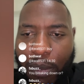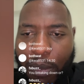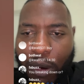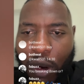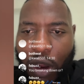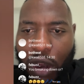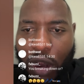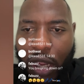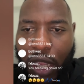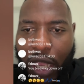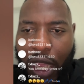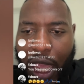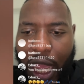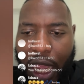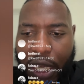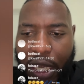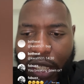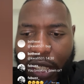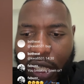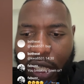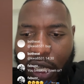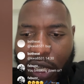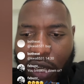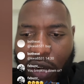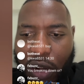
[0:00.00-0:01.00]
block,
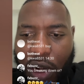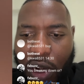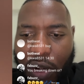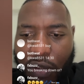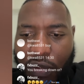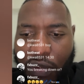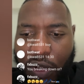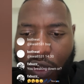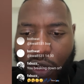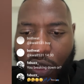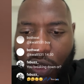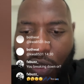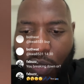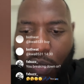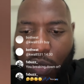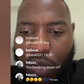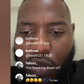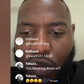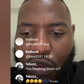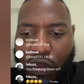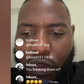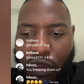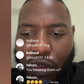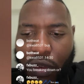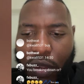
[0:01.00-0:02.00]
actually not even
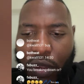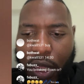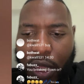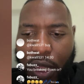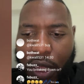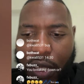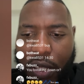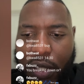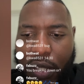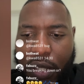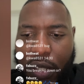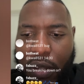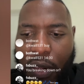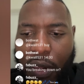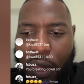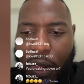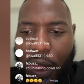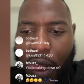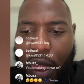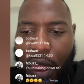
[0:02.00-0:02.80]
remove, yes,